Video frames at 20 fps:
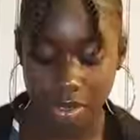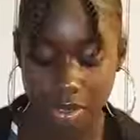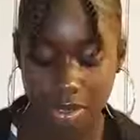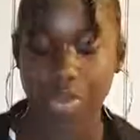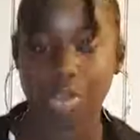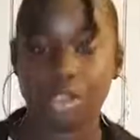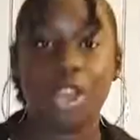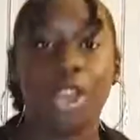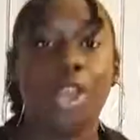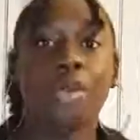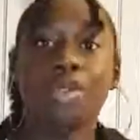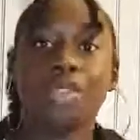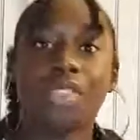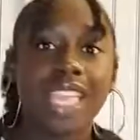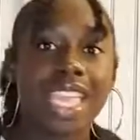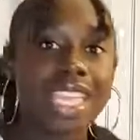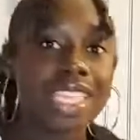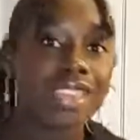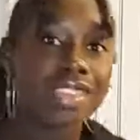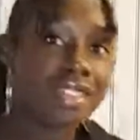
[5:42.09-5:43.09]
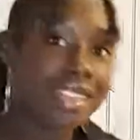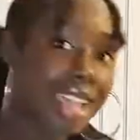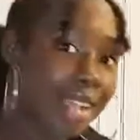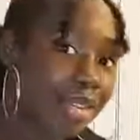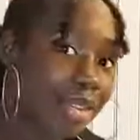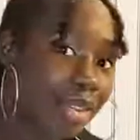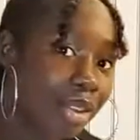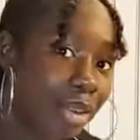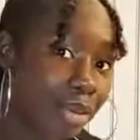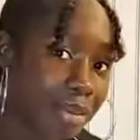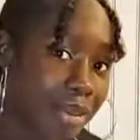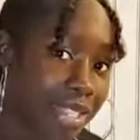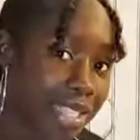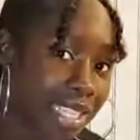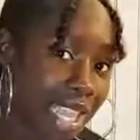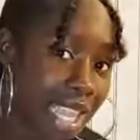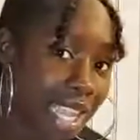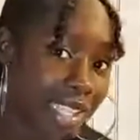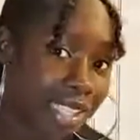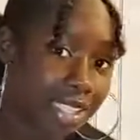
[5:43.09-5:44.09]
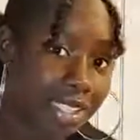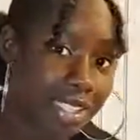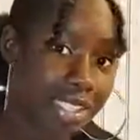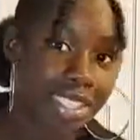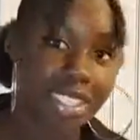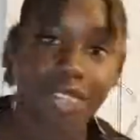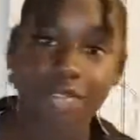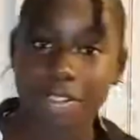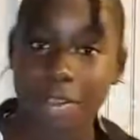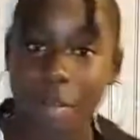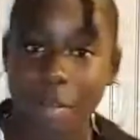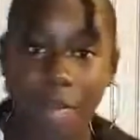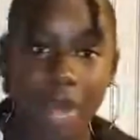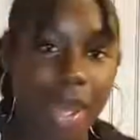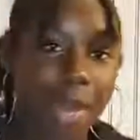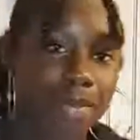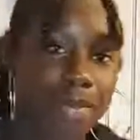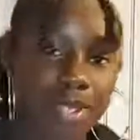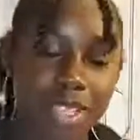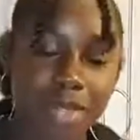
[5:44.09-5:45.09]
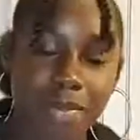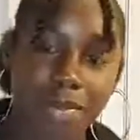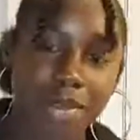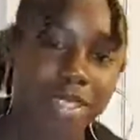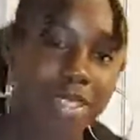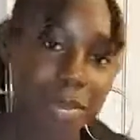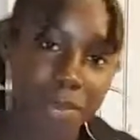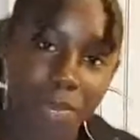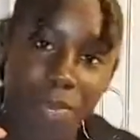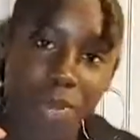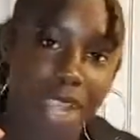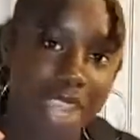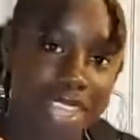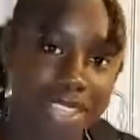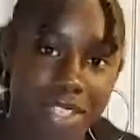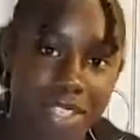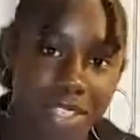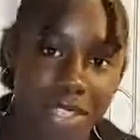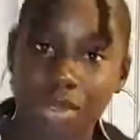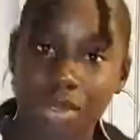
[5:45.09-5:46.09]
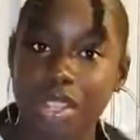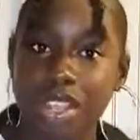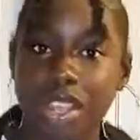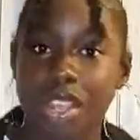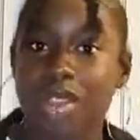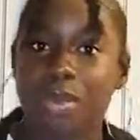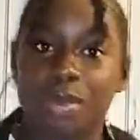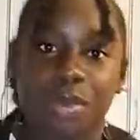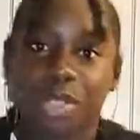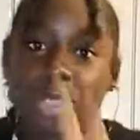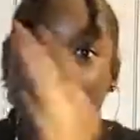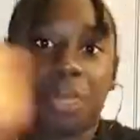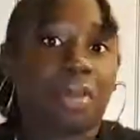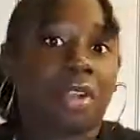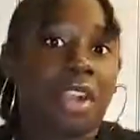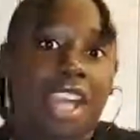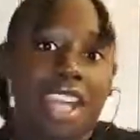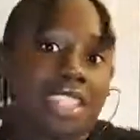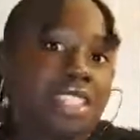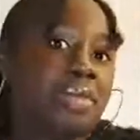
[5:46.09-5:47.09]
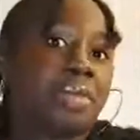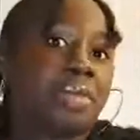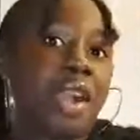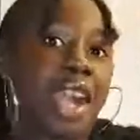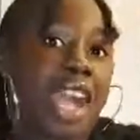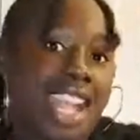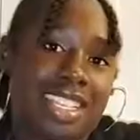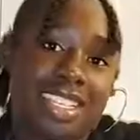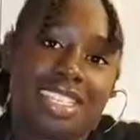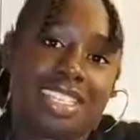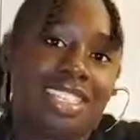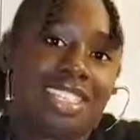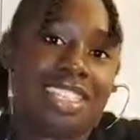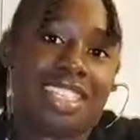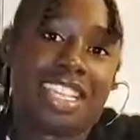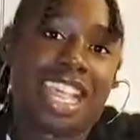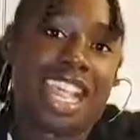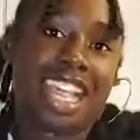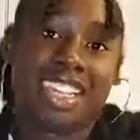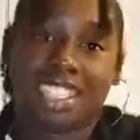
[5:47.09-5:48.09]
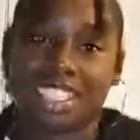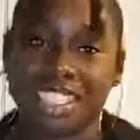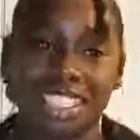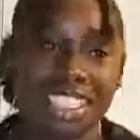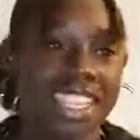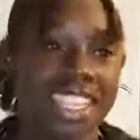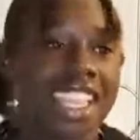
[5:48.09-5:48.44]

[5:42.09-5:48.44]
So don't think you're never going to be challenged, because if it pops up and surprises you, well, surprise, surprise, it's a challenge.